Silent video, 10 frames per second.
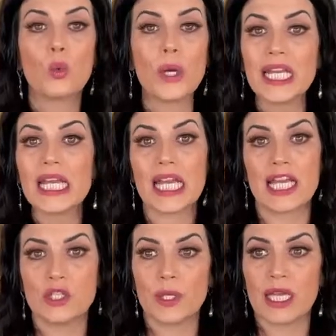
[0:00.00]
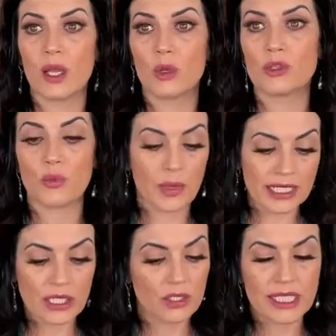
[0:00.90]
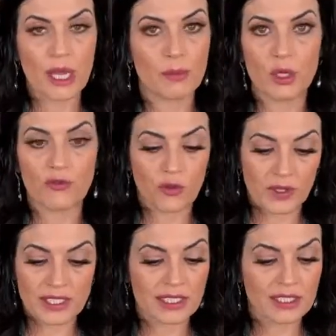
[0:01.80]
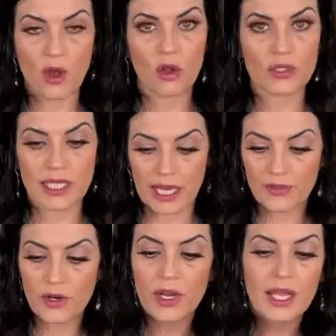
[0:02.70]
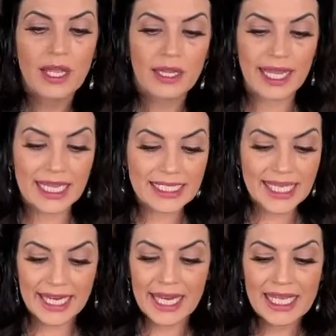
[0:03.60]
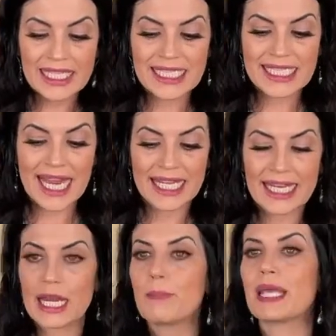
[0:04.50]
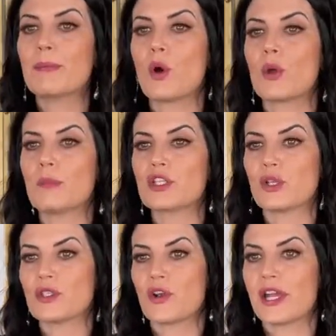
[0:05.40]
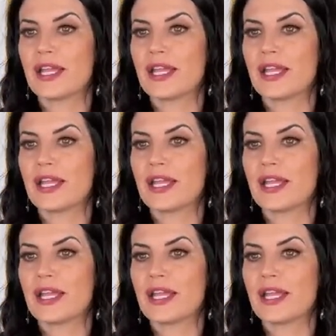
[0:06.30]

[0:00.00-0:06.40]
When can I do a yellow? Wait till you see how beautiful this is all together. Like I said, stacking it up. Keep going, Michelle. Sorry.